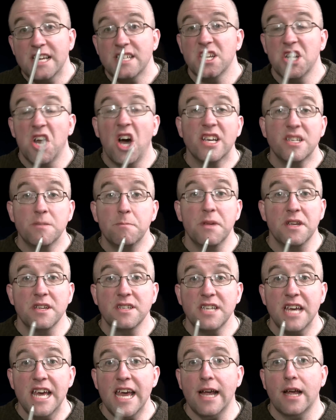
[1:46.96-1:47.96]
is a nice bit
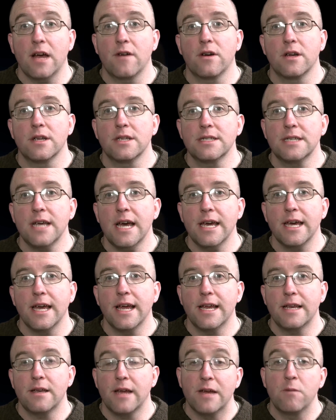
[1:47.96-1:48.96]
of tech, I've got to
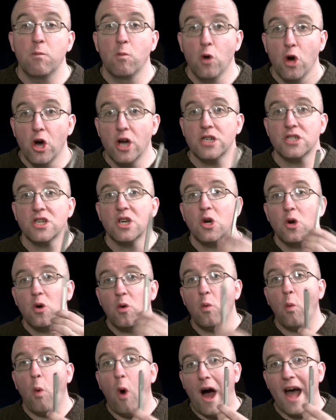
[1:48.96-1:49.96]
say. It works
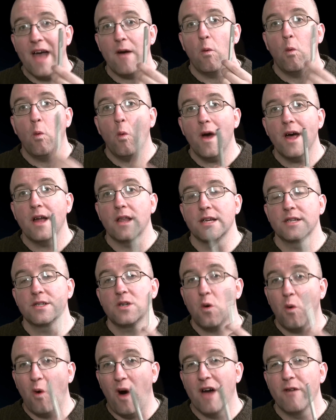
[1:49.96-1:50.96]
quite well,
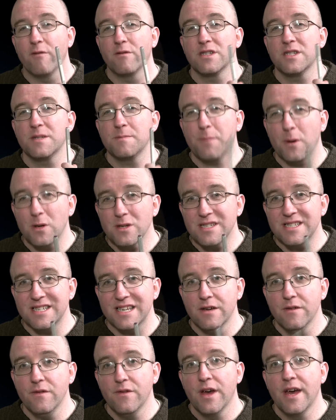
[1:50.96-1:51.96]
it's quite
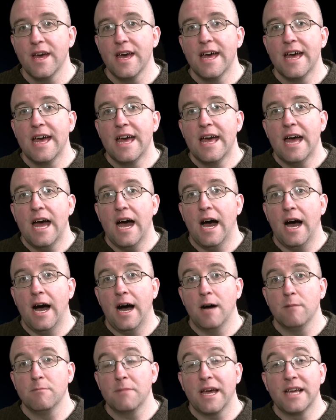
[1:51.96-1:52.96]
responsive,
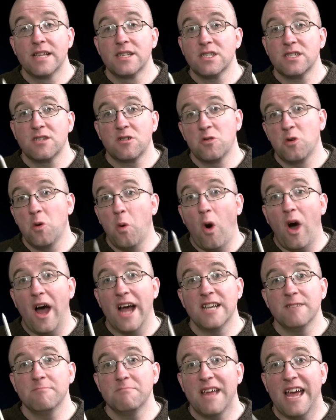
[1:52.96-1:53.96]
it's
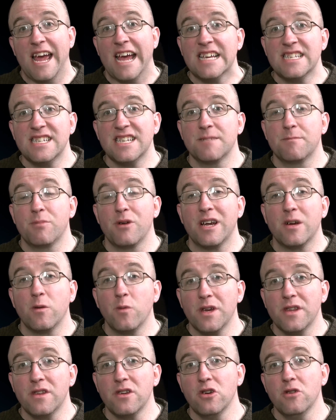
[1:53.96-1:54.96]
quite easy to
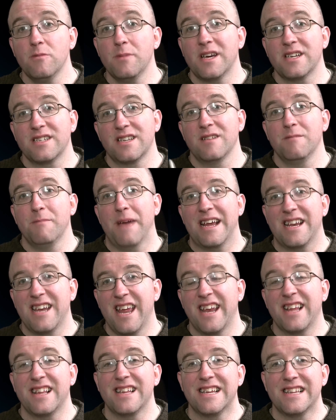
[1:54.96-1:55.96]
bring with you because it'll
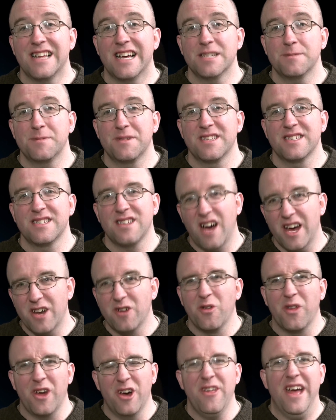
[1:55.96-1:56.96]
magnetically clasp to the
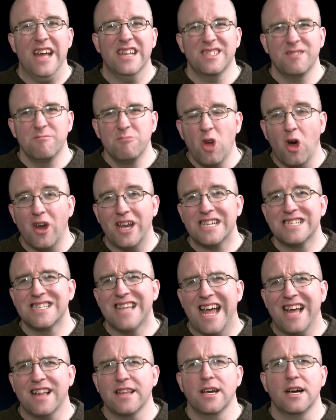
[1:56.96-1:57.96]
side, although that's not
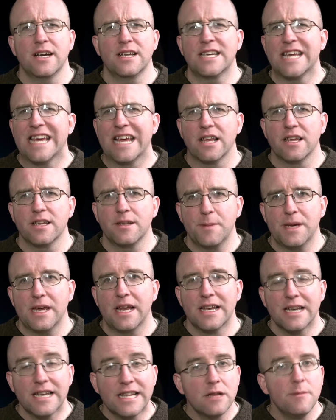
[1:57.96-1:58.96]
exactly ideal. It'd be
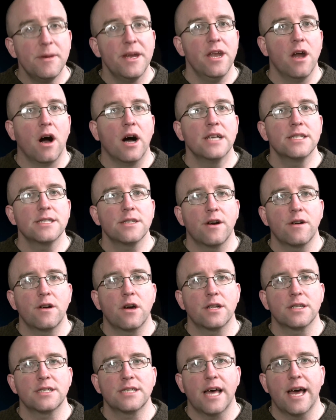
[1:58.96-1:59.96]
a little bit nicer,
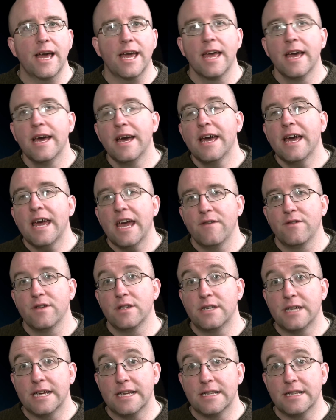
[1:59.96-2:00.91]
I've got to say, if it